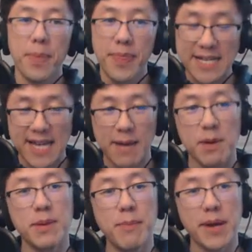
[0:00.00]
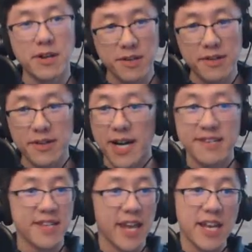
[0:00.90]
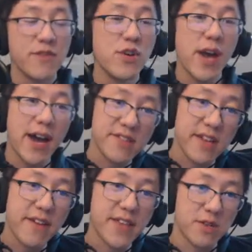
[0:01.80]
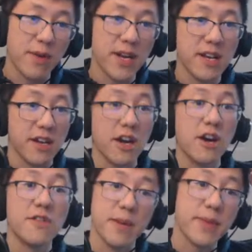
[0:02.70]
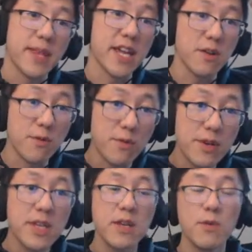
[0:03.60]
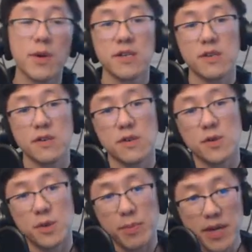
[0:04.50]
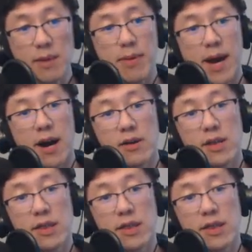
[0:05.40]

That time could be better utilized. And if you have stuff that's ready to go, something that you really want to speak about,